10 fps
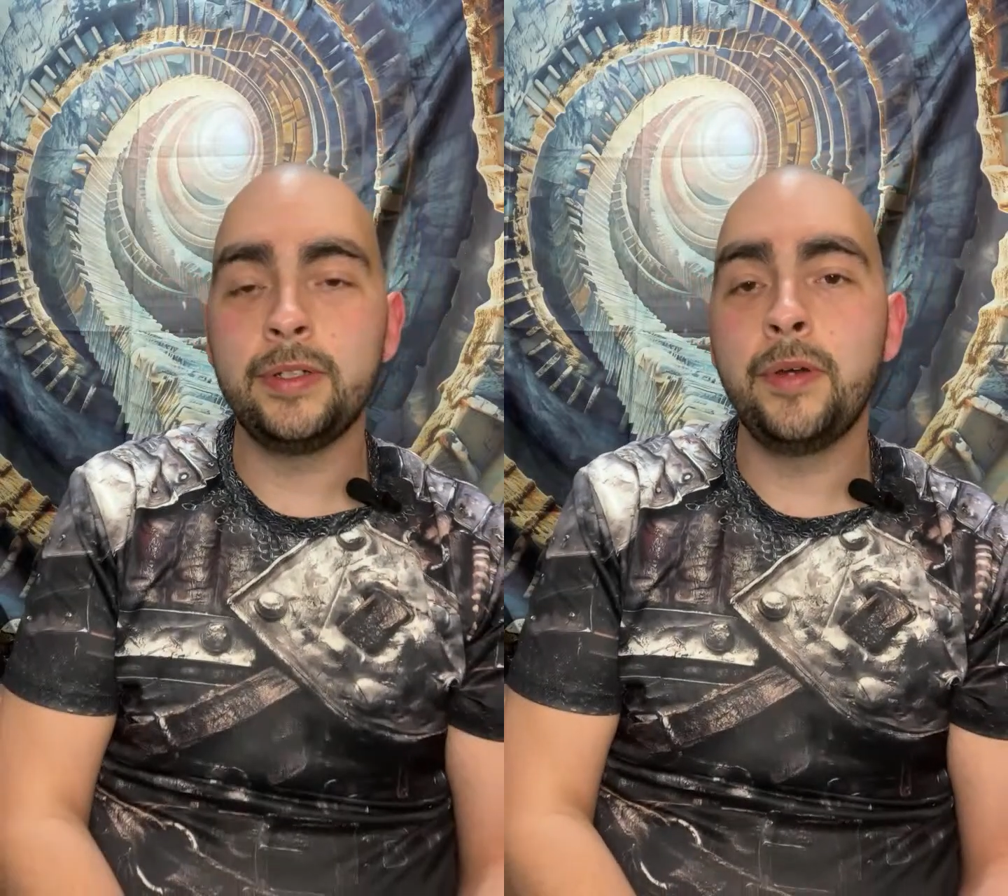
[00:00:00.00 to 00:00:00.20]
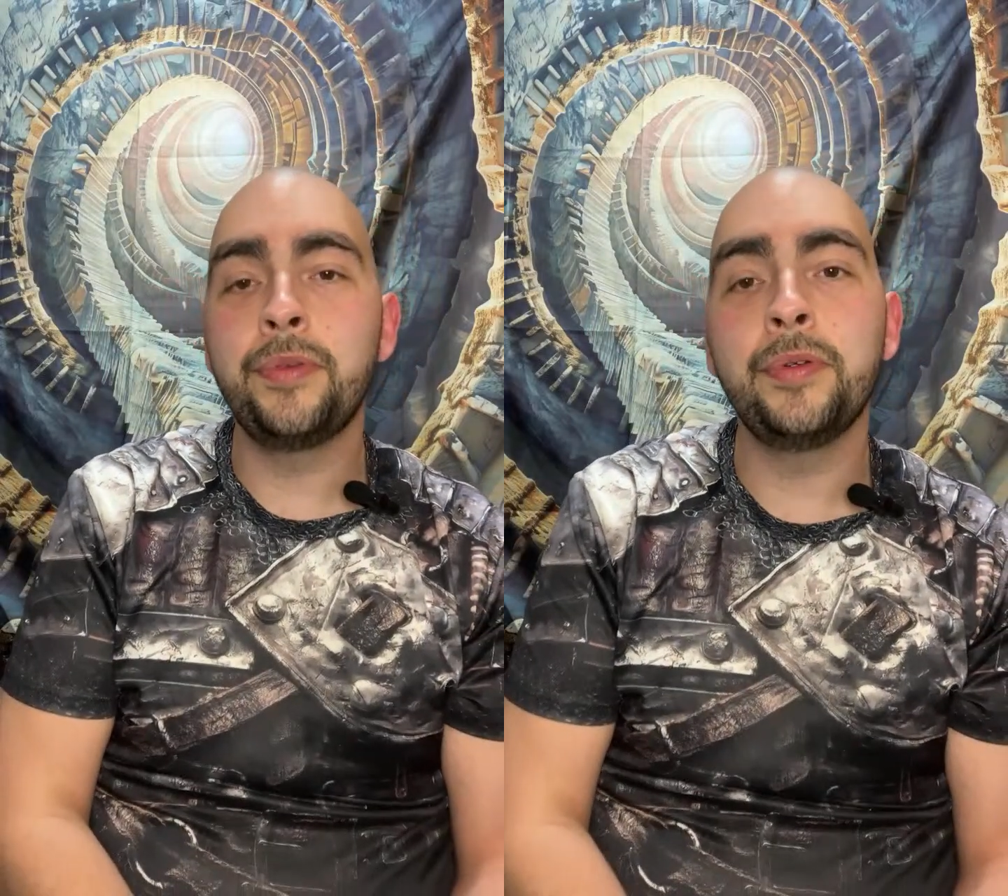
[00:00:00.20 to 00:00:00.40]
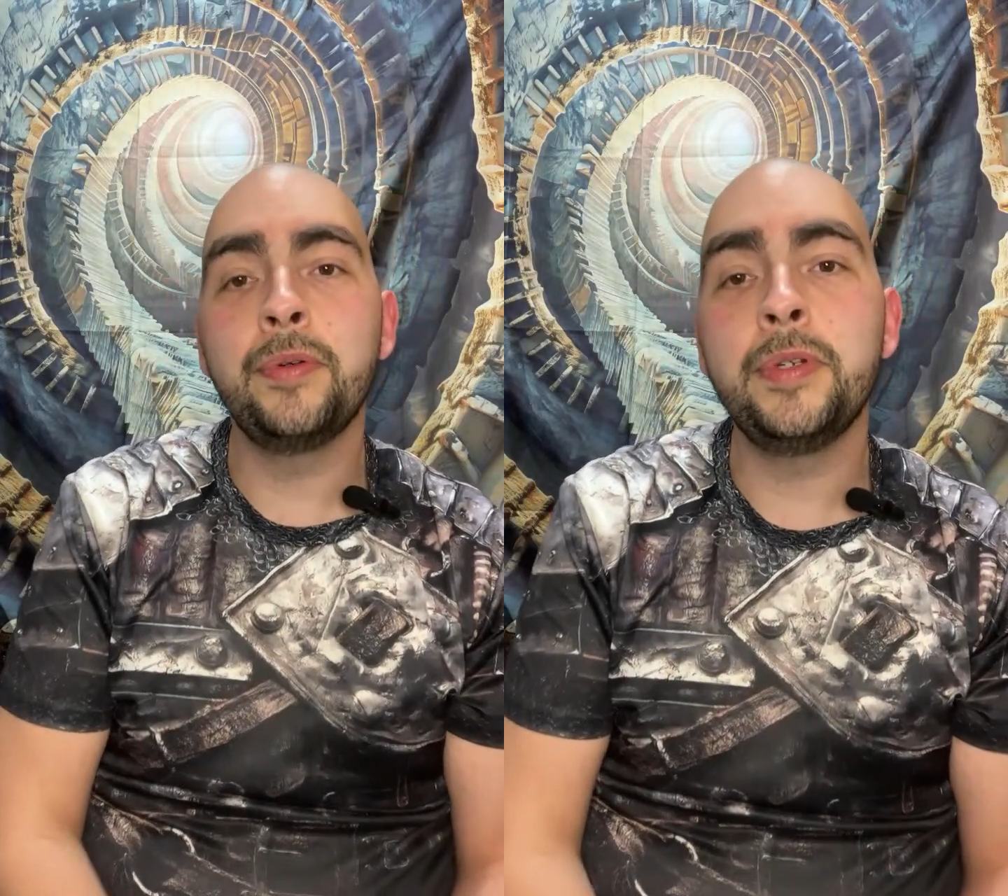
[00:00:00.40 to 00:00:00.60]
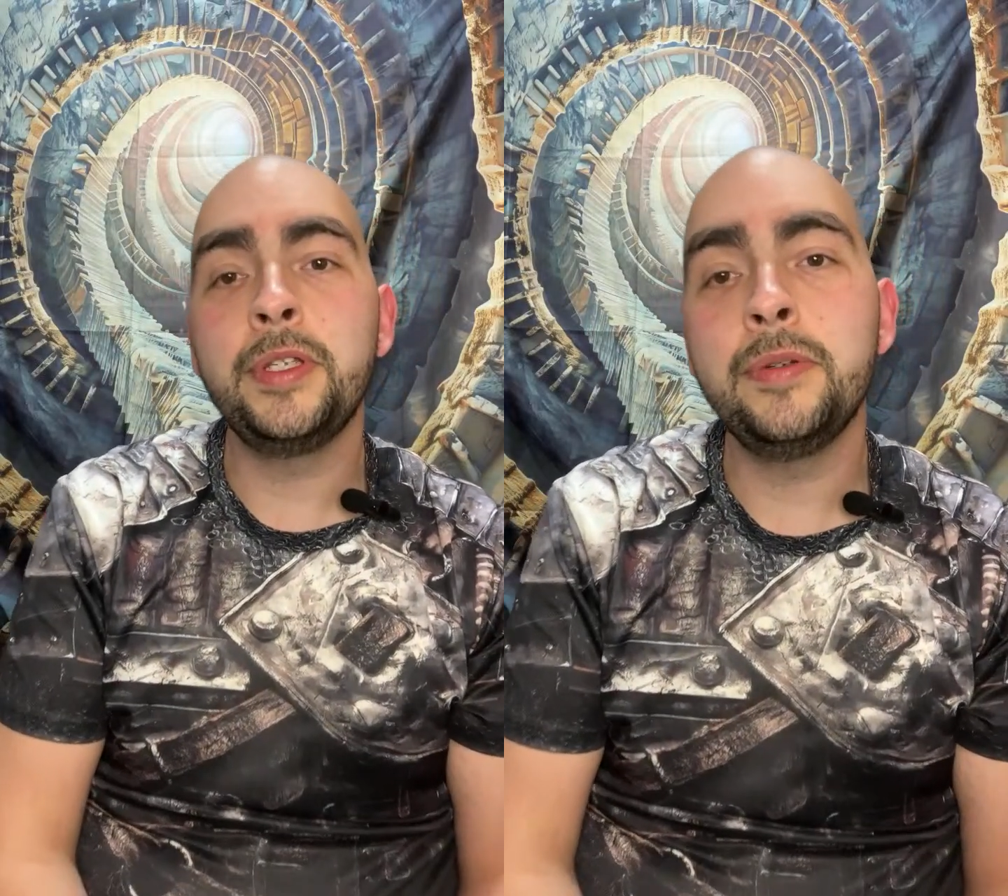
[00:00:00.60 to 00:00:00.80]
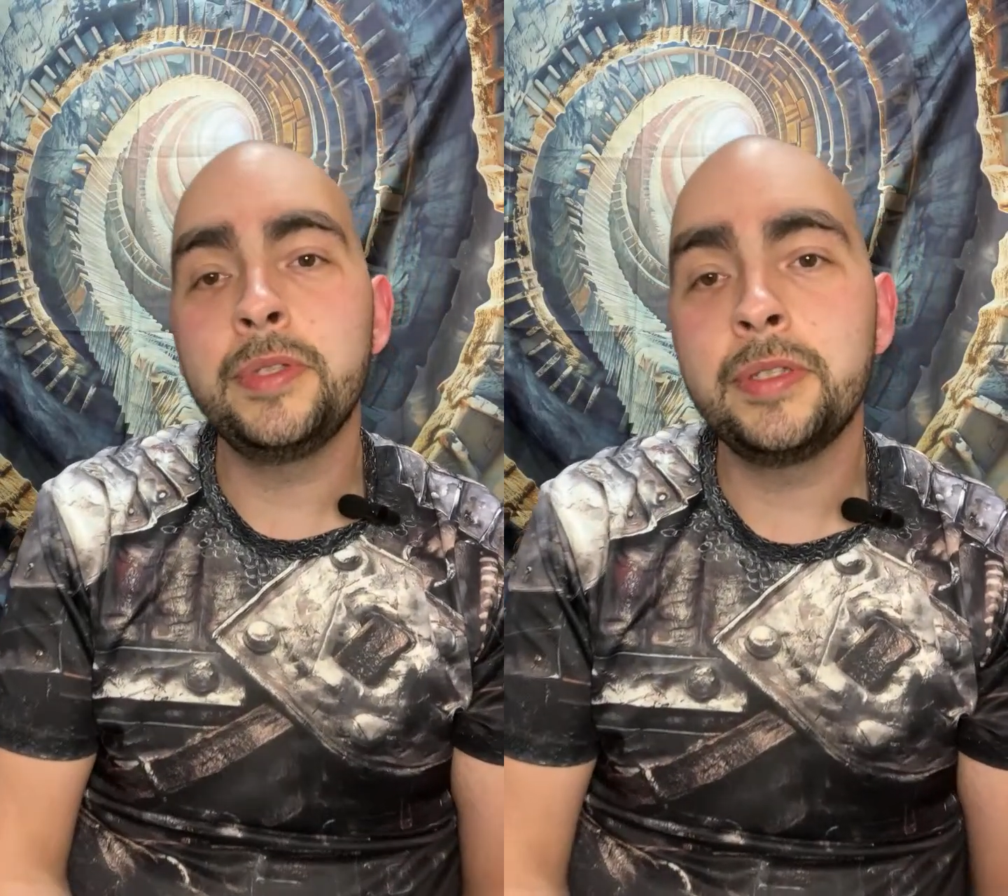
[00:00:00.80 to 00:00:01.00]
go through and
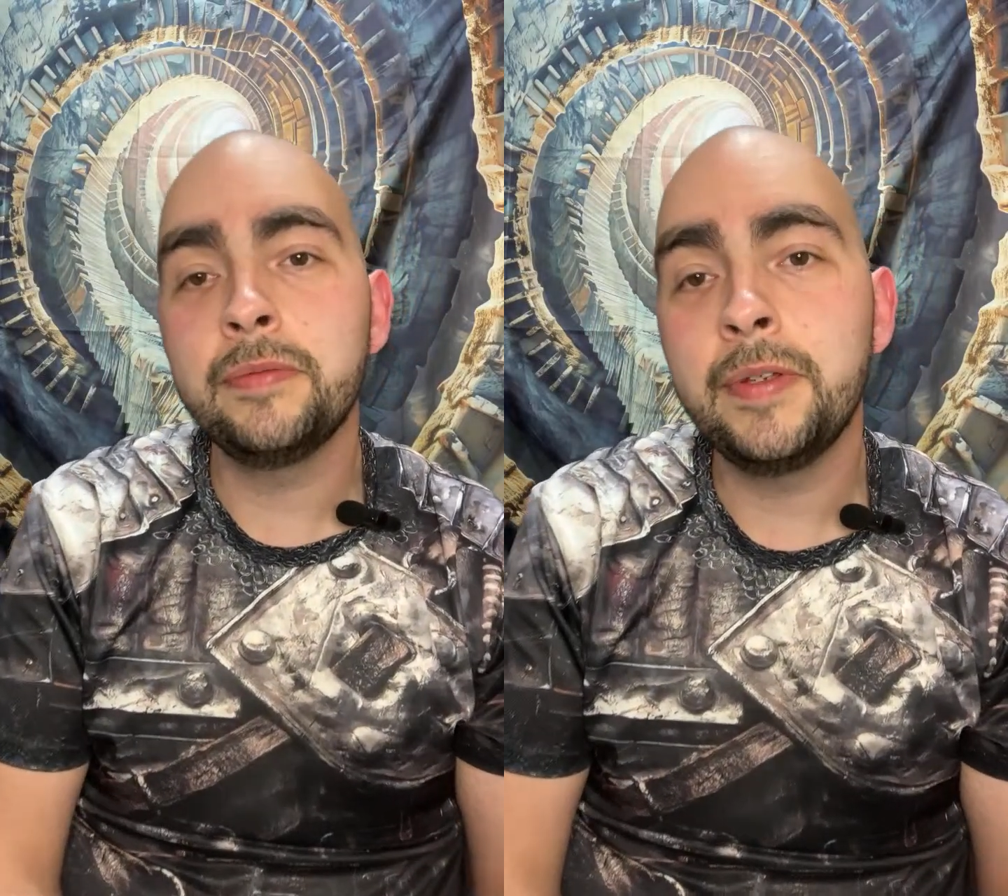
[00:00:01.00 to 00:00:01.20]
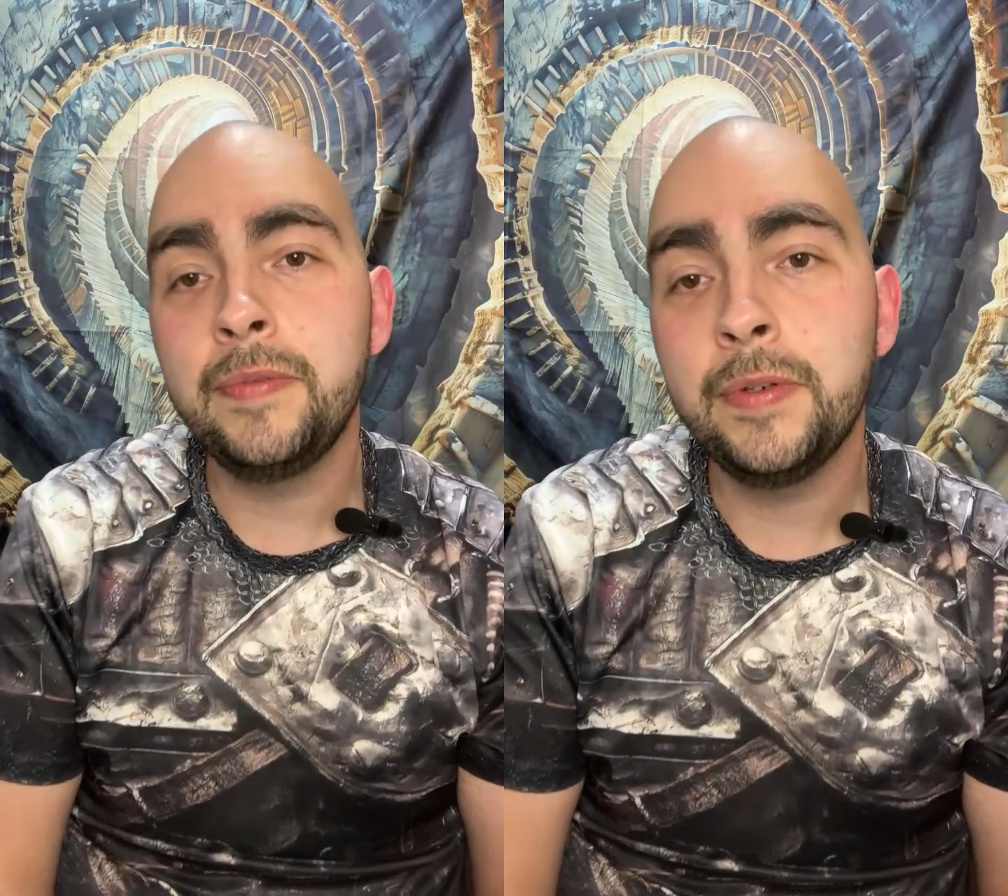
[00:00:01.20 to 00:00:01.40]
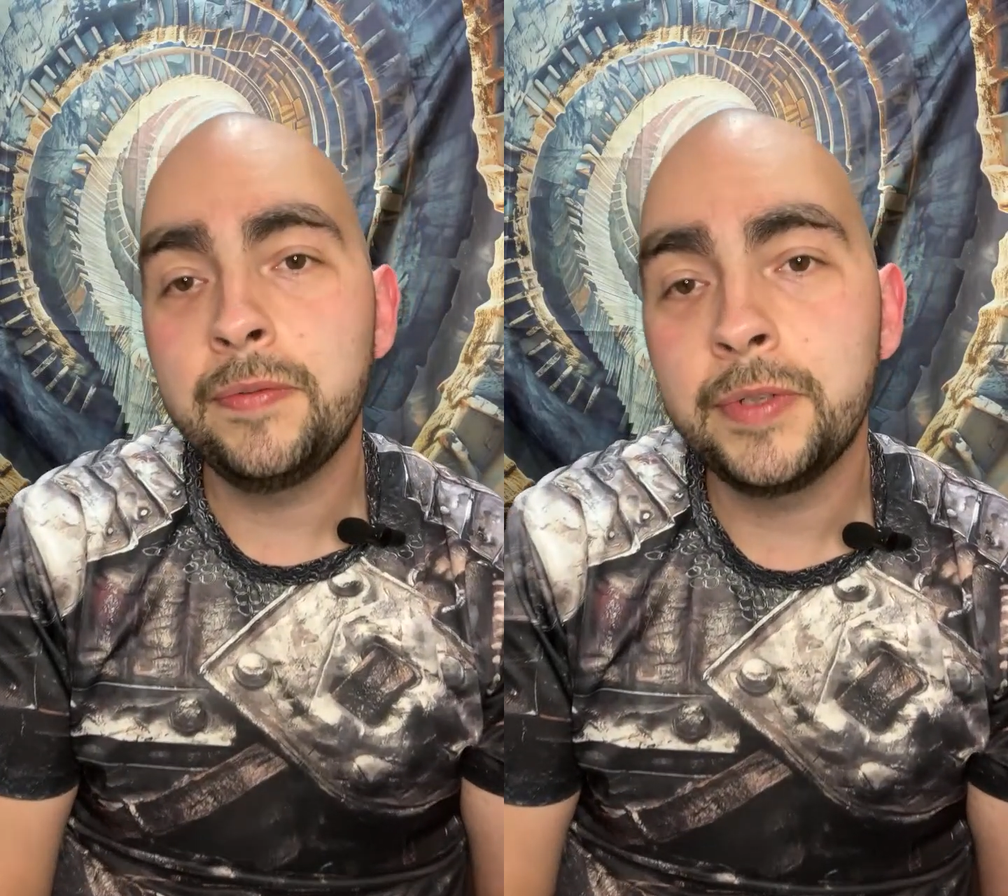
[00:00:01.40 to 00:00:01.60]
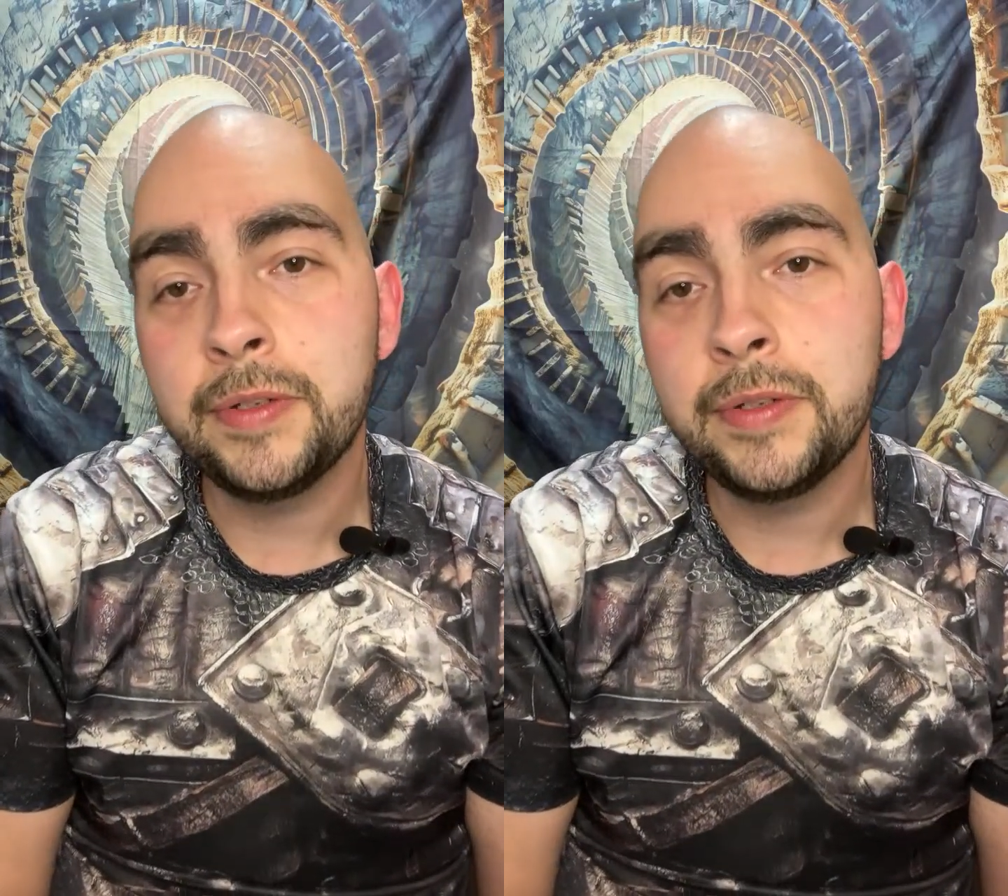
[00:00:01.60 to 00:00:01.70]
use and review for you